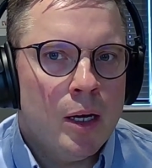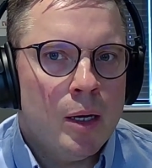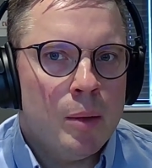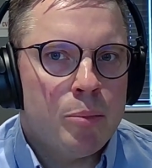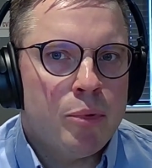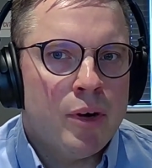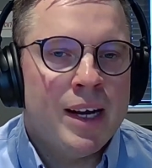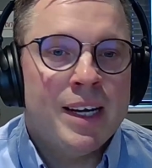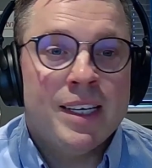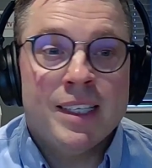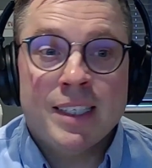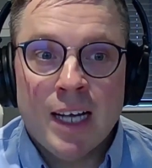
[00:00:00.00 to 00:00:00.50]

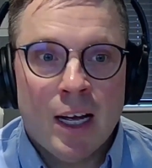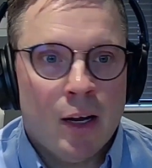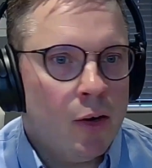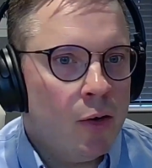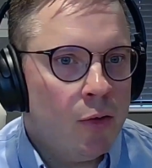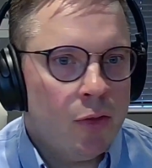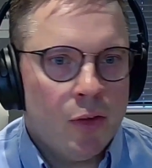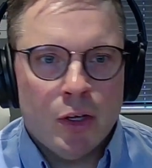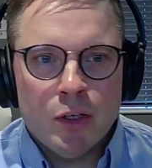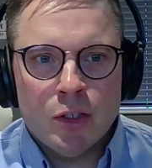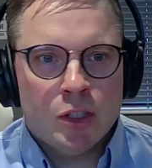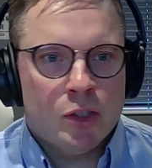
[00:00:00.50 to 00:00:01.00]
breakdown
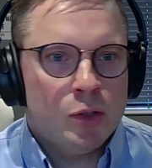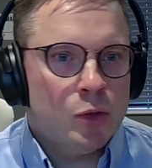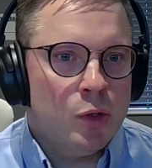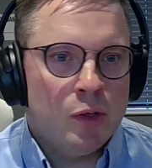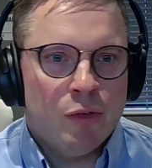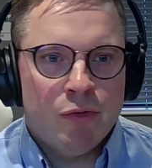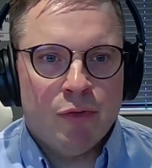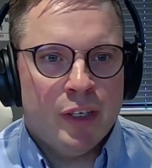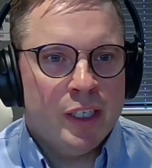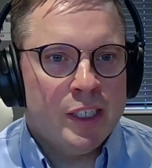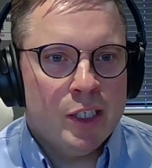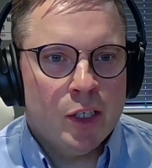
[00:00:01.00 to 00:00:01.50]
on those sort
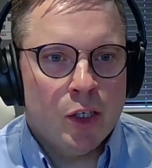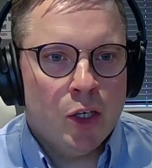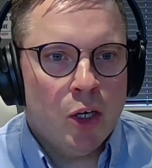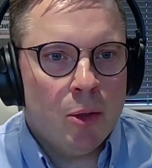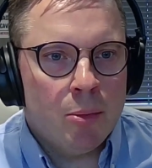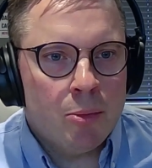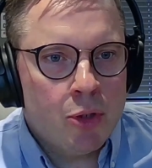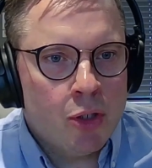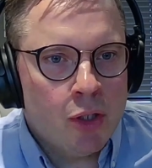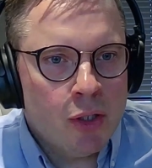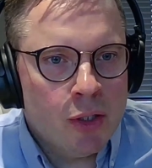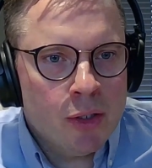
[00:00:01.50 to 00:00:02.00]
of fitted
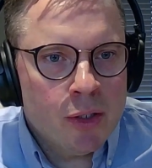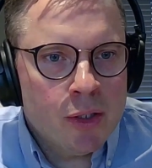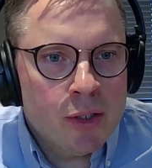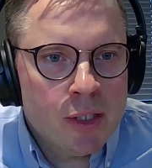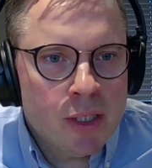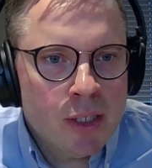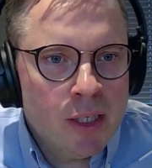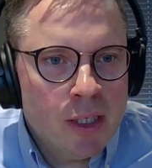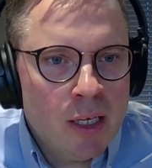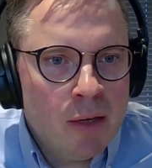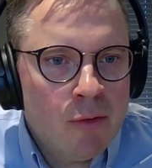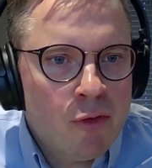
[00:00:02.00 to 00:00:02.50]
options
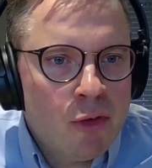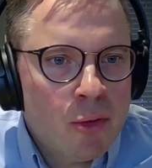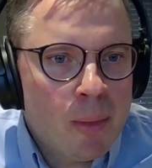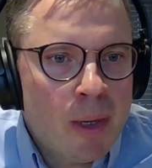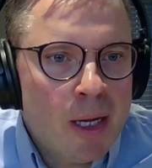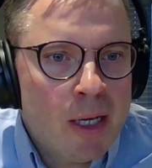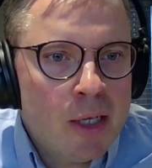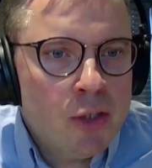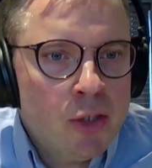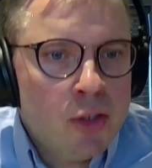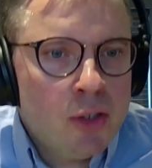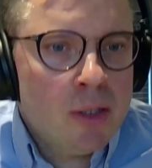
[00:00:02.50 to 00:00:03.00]
and the
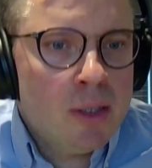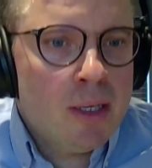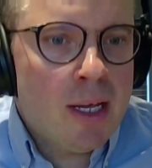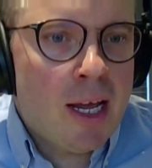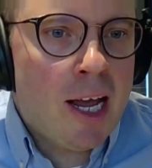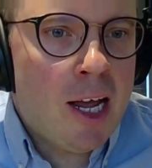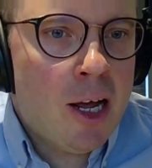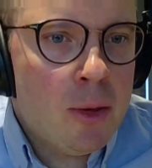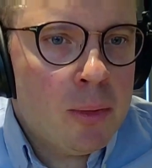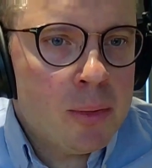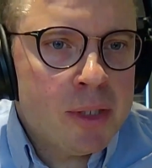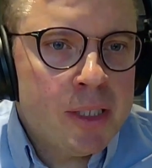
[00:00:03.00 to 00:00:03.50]
information that
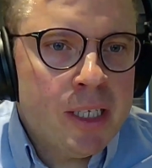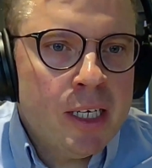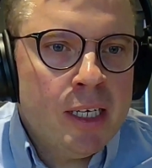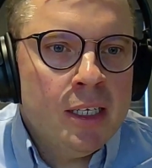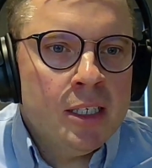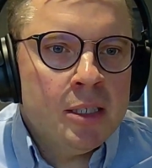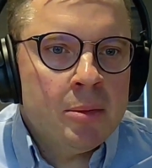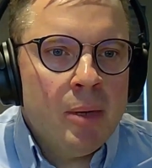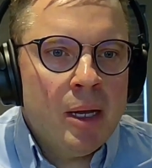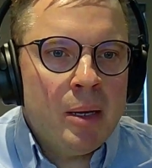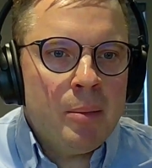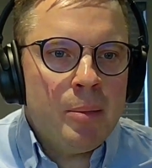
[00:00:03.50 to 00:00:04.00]
helps
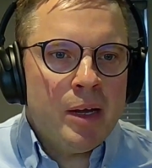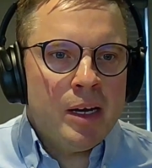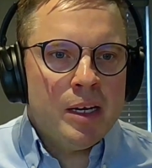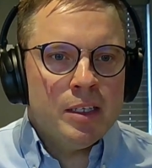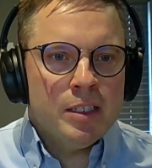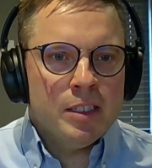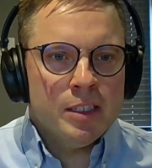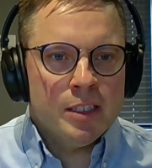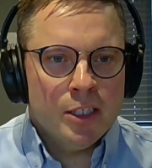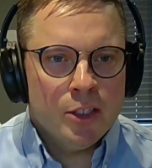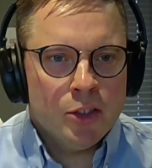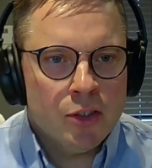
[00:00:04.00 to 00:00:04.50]
dealers make better
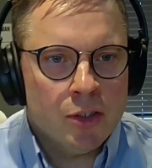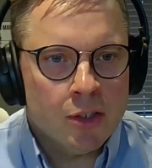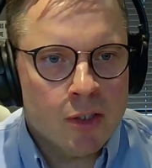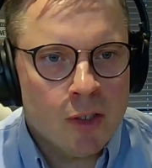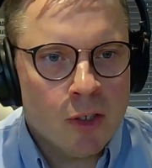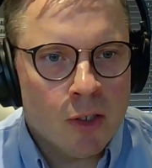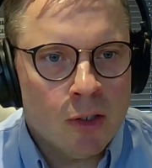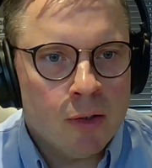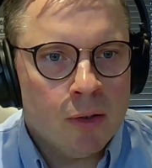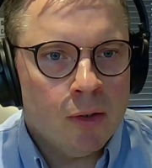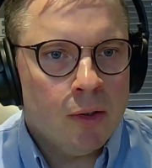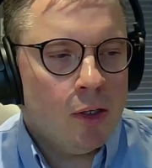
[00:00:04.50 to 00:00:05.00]
decisions
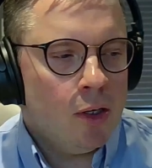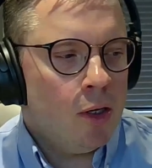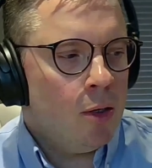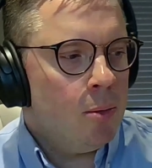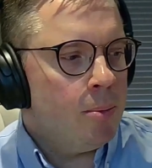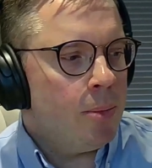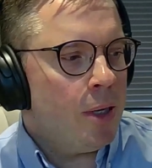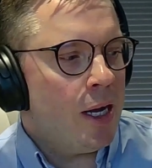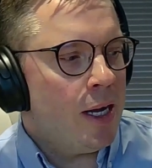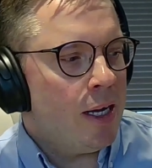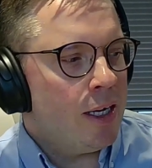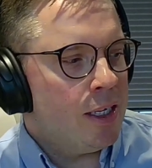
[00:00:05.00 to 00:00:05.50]
on
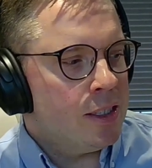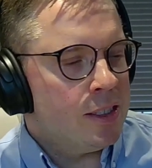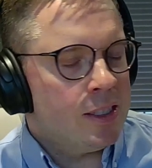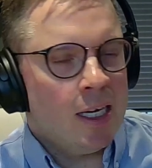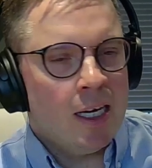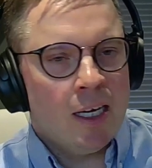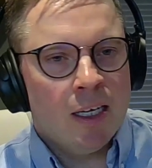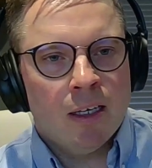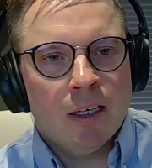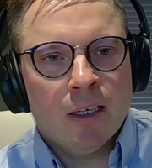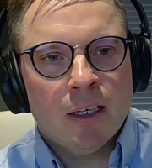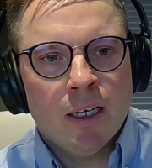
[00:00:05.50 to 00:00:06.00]
buying and
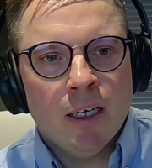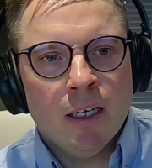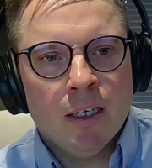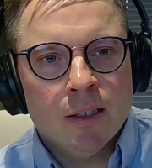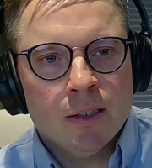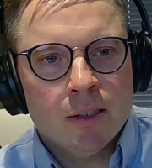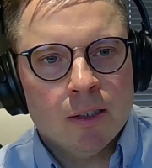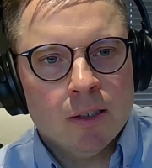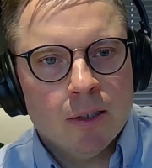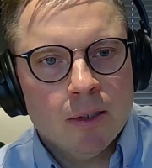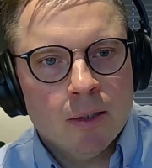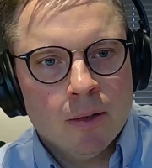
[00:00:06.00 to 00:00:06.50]
selling
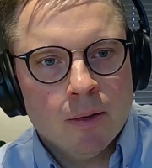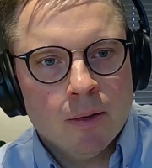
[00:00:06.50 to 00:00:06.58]
cars?